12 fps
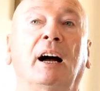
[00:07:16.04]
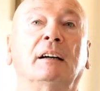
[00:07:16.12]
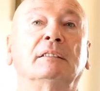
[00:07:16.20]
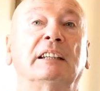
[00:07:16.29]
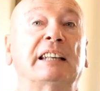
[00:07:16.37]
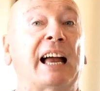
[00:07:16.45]

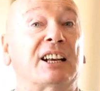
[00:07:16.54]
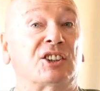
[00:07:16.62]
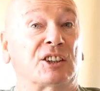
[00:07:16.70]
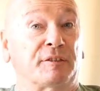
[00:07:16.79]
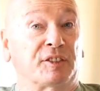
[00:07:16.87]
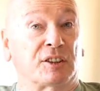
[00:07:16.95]
uh,
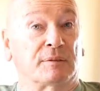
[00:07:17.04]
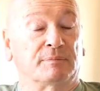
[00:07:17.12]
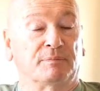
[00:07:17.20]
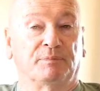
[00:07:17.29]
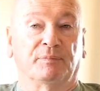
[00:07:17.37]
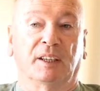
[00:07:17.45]

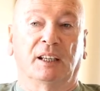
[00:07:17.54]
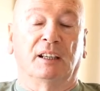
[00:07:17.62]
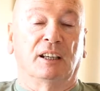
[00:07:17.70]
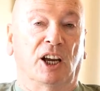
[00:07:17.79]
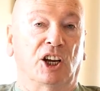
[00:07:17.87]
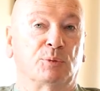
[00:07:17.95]
laxatives.
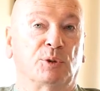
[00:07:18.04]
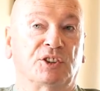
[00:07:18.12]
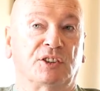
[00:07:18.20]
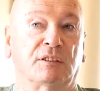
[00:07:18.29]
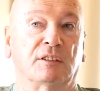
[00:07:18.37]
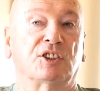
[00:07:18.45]
It
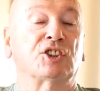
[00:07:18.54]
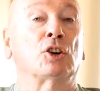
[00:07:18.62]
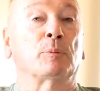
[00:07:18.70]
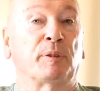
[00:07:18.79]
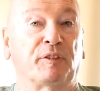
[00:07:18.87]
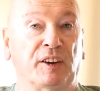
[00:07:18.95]
was
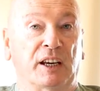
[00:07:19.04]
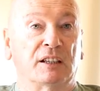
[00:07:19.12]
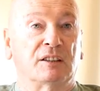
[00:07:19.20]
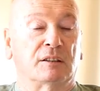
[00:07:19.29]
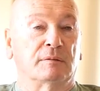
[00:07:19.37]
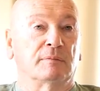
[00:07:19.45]
syrup of
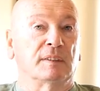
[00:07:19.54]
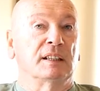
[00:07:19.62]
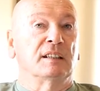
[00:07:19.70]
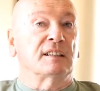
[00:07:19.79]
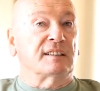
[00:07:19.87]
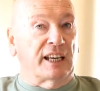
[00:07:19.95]
figs,
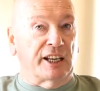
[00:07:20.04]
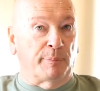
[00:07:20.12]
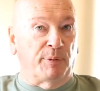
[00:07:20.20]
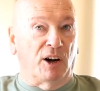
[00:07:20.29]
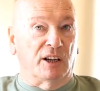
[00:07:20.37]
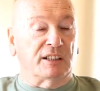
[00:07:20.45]
senna
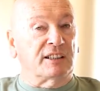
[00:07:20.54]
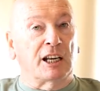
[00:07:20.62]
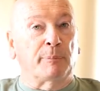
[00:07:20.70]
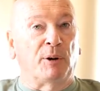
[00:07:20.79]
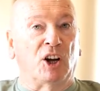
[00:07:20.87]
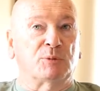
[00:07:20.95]
pods.
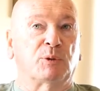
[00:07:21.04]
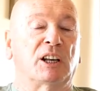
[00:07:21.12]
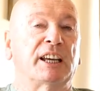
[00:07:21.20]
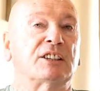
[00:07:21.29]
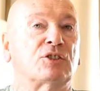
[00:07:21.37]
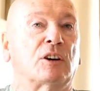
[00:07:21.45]
Cenopods were
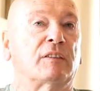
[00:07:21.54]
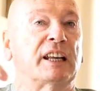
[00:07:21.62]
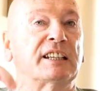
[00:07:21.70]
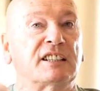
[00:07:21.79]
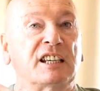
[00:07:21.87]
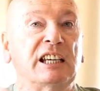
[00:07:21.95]
like sort of
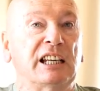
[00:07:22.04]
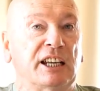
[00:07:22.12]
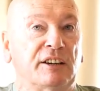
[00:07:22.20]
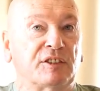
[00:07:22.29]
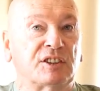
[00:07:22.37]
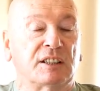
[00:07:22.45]
like tea
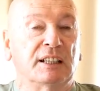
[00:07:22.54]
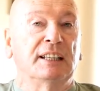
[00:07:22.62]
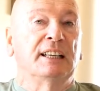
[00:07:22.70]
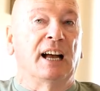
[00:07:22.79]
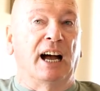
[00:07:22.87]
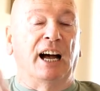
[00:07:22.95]
leaves
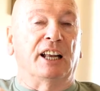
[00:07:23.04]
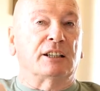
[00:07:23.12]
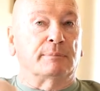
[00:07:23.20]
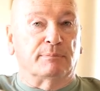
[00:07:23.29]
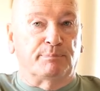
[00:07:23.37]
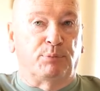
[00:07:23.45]
and
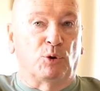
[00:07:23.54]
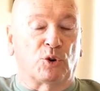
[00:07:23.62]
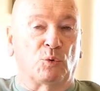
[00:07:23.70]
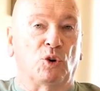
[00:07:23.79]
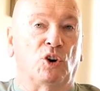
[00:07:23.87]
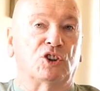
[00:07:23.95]
pour
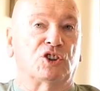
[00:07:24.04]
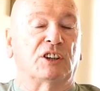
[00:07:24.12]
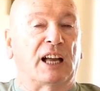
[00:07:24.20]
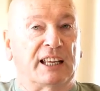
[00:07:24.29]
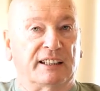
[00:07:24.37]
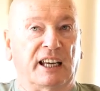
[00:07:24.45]
the
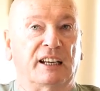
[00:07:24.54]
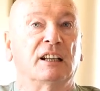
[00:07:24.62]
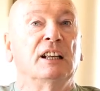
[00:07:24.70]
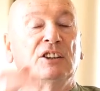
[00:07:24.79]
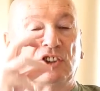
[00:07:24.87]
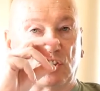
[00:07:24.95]
water and
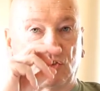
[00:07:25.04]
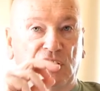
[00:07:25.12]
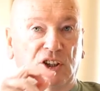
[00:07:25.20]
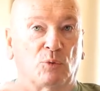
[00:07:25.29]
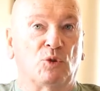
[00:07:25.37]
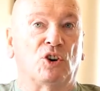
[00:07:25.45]
then you
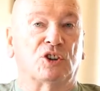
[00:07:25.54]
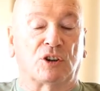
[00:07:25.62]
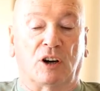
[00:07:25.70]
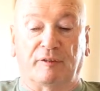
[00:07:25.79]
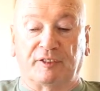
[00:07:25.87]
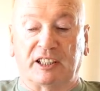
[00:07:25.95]
drink the
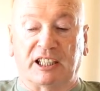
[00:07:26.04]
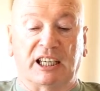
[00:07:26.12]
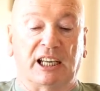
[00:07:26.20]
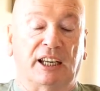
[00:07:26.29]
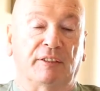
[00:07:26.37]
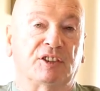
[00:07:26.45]
water off the
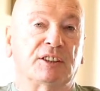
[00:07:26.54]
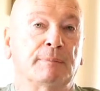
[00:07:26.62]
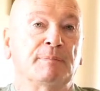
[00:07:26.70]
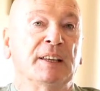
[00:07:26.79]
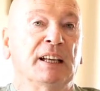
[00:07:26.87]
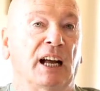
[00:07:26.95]
tea
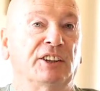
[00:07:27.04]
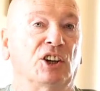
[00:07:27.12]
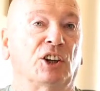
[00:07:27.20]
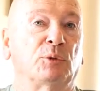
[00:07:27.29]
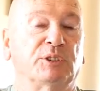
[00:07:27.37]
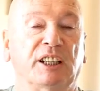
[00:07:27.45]
leaves. And
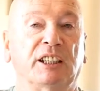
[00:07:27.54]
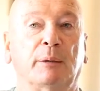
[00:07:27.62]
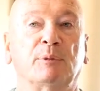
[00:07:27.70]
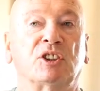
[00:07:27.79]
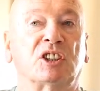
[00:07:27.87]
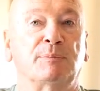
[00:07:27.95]
the other thing,
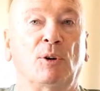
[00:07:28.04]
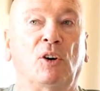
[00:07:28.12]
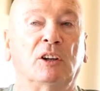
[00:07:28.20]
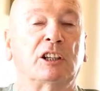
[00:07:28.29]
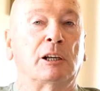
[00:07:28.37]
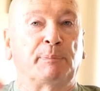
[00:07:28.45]
there was a
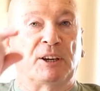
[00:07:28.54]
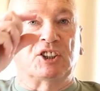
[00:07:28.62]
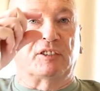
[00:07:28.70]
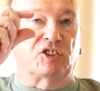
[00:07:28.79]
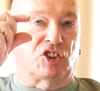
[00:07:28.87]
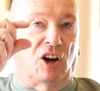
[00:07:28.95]
small little
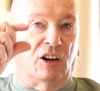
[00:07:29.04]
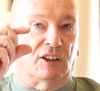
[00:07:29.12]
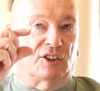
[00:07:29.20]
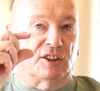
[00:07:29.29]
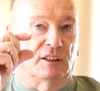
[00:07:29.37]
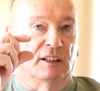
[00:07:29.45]
piece of
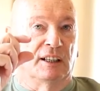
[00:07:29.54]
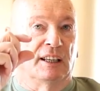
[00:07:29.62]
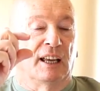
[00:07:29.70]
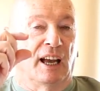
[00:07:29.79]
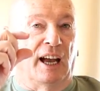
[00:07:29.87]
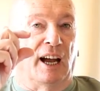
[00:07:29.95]
chocolate
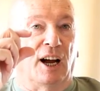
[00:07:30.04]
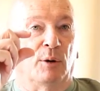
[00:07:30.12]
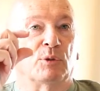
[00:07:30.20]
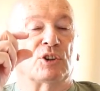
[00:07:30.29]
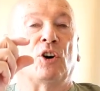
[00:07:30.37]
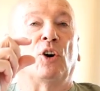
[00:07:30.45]

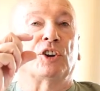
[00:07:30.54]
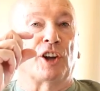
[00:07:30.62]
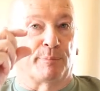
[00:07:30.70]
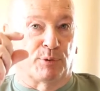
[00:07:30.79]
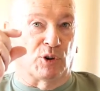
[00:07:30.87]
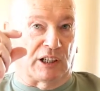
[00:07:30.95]
uh, called
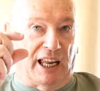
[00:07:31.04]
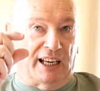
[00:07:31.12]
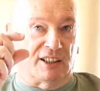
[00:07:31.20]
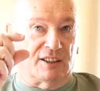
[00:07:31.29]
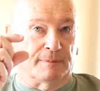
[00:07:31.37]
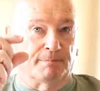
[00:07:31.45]
a
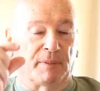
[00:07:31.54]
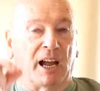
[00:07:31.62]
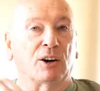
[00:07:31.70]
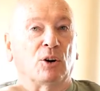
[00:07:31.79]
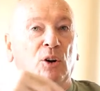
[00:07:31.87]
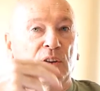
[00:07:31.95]
Brooklax.
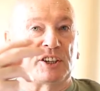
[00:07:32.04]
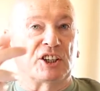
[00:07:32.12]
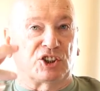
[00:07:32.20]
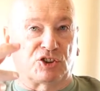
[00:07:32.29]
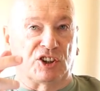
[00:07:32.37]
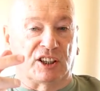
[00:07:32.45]
And all
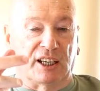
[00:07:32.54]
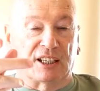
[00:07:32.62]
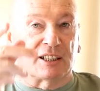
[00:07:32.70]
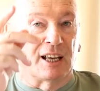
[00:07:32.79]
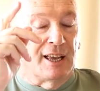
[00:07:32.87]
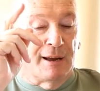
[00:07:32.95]
these three
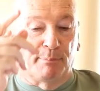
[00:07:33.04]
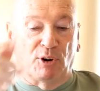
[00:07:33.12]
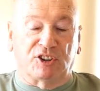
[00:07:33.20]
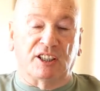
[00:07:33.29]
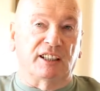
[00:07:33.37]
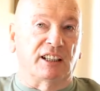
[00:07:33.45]
things.
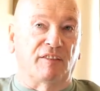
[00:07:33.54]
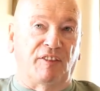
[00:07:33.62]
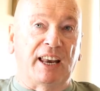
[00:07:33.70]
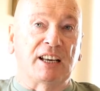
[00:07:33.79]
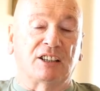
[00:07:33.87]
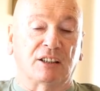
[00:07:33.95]
But in the
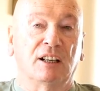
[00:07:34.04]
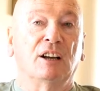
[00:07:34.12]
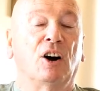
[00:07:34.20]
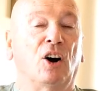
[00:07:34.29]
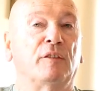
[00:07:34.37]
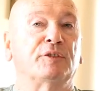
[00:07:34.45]
event
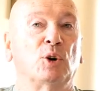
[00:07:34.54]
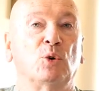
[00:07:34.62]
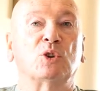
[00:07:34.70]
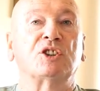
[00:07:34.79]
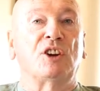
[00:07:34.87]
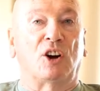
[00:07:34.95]
of
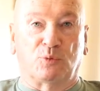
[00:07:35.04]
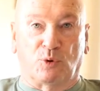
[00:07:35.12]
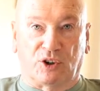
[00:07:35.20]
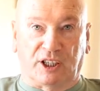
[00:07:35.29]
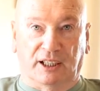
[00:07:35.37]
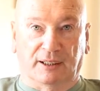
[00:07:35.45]
those not
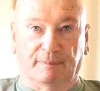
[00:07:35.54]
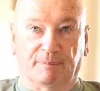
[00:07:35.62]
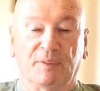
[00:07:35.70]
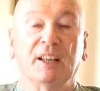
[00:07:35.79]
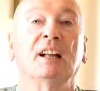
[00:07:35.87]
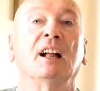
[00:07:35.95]
working,
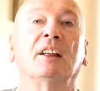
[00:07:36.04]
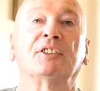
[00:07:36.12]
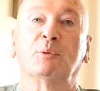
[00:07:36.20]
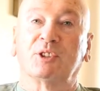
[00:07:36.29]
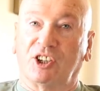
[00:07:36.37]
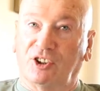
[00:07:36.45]

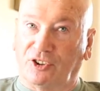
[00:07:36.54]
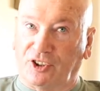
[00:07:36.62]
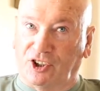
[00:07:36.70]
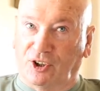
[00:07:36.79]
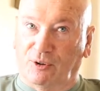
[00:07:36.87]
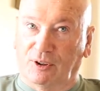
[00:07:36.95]
there was
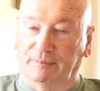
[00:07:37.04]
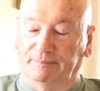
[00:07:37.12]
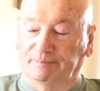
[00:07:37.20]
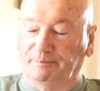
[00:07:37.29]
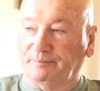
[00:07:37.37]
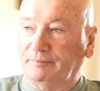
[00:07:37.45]
another cure.
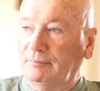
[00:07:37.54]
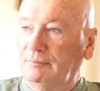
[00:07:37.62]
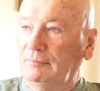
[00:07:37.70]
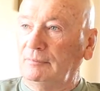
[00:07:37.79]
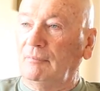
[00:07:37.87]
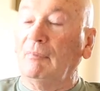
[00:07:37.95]

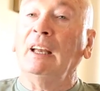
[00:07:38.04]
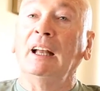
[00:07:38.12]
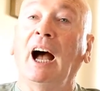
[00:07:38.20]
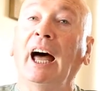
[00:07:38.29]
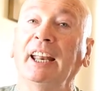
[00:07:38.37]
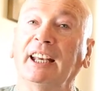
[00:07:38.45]

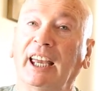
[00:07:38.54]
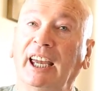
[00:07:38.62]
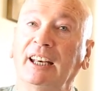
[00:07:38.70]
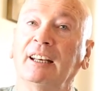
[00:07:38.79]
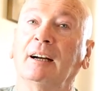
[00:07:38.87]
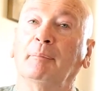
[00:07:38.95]
And
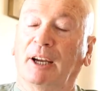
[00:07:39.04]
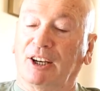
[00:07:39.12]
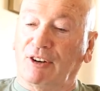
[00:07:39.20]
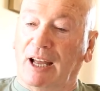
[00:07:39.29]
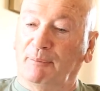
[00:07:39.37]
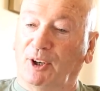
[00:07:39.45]
again, my
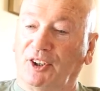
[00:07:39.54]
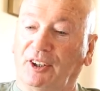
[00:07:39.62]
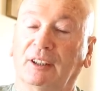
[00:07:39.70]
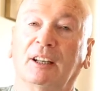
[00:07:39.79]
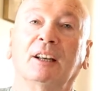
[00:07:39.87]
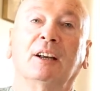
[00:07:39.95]

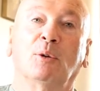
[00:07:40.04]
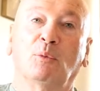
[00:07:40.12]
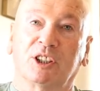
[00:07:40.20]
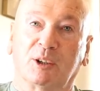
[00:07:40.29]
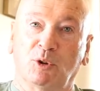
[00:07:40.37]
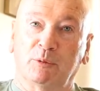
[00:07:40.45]
grandmother
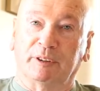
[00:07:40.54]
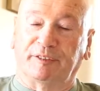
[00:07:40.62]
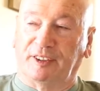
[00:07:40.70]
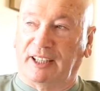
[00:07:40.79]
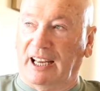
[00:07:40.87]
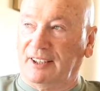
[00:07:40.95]
was a woman
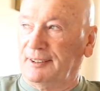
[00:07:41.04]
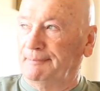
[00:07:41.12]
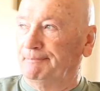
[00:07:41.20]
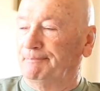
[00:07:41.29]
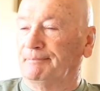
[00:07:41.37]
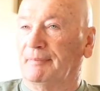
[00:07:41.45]
for that.
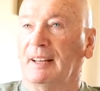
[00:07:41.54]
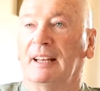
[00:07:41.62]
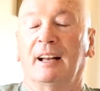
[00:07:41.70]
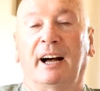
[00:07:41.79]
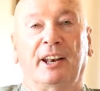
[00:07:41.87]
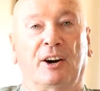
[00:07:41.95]

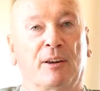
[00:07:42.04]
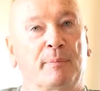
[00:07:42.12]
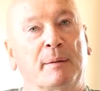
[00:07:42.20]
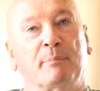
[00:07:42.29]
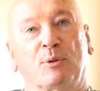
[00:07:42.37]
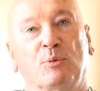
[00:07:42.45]
And I
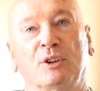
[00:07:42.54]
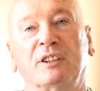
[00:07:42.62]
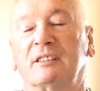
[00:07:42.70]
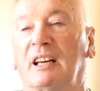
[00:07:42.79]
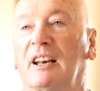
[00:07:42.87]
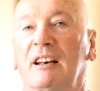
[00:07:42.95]
remember
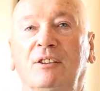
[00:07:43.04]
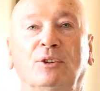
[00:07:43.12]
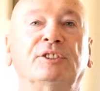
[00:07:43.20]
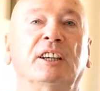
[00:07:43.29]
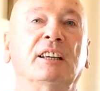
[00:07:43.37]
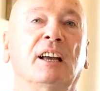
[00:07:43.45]
once that
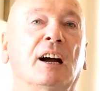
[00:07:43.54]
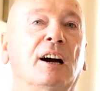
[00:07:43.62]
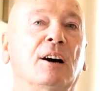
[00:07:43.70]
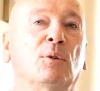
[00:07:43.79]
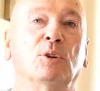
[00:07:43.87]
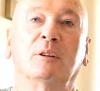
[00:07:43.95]
nothing
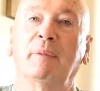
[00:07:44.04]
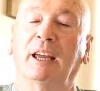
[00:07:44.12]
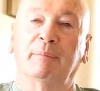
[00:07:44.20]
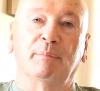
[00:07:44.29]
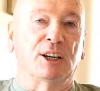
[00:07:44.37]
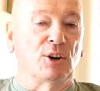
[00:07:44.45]
would
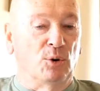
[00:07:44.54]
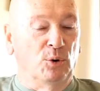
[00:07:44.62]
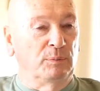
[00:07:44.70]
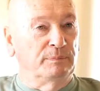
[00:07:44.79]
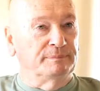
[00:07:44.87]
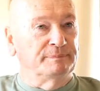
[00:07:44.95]
make me
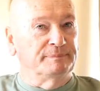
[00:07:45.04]
go.